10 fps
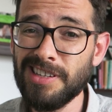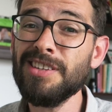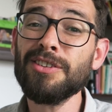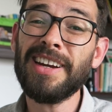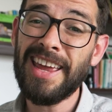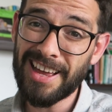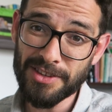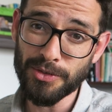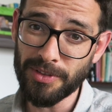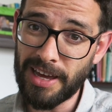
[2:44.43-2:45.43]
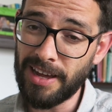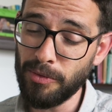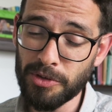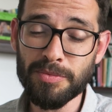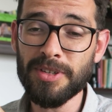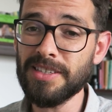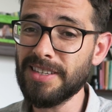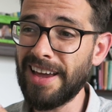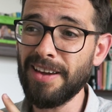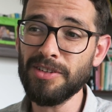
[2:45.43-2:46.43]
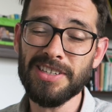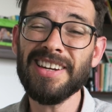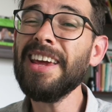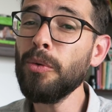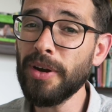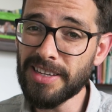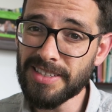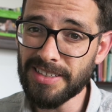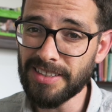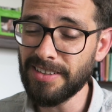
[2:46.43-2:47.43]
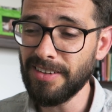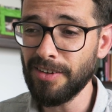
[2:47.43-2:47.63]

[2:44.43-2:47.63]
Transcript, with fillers: Either cancel that, which means I have a day wasted